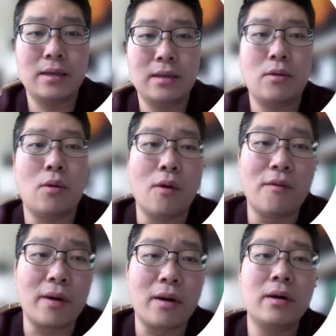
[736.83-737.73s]

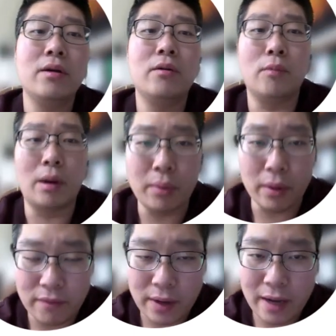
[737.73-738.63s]
over
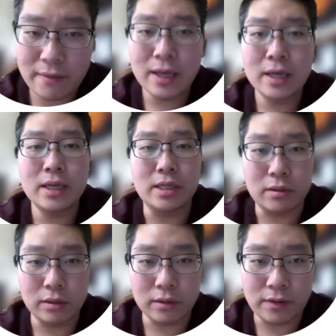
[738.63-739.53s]
1.5 is
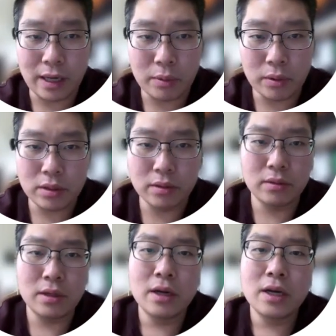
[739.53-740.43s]
equal to 5.2.
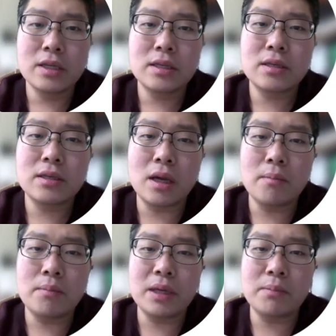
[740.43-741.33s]
Some
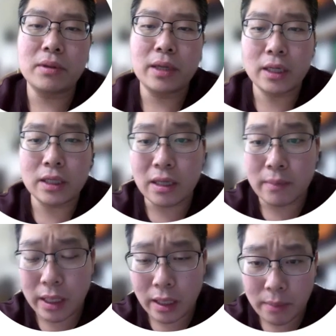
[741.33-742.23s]
people get
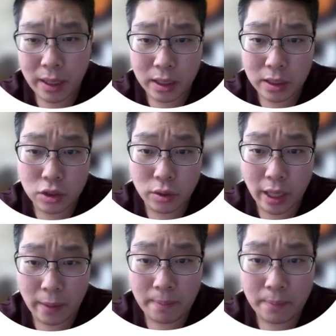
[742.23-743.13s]
intimidated by this
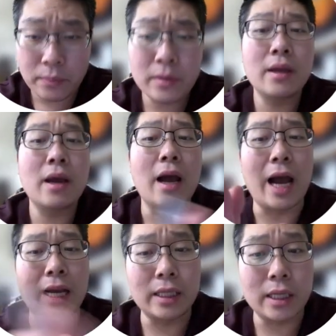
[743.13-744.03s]
unit. I
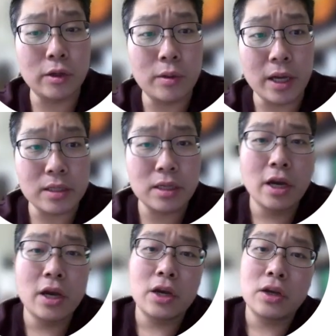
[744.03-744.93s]
can tell you this.
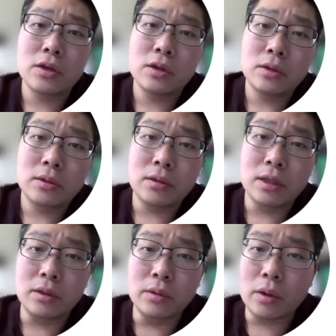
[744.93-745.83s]

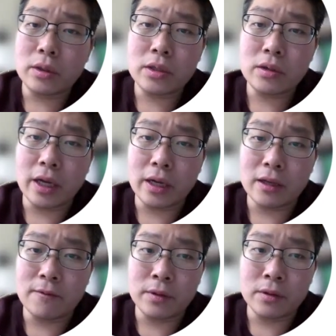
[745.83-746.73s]
Ignore the unit
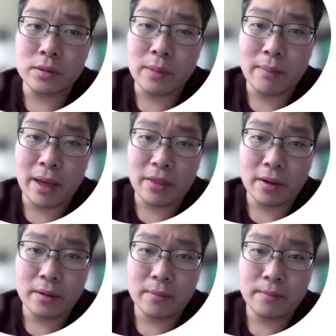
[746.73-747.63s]
if you use my method.
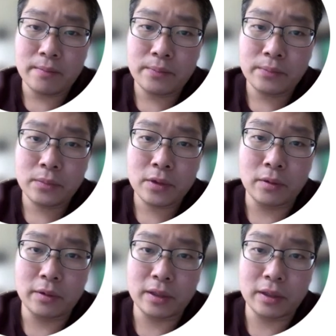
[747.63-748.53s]

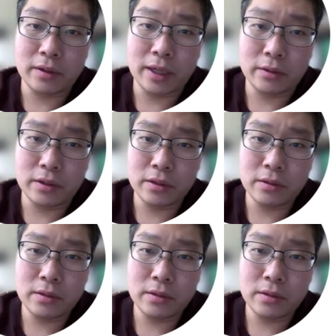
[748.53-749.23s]
Only thing you gotta do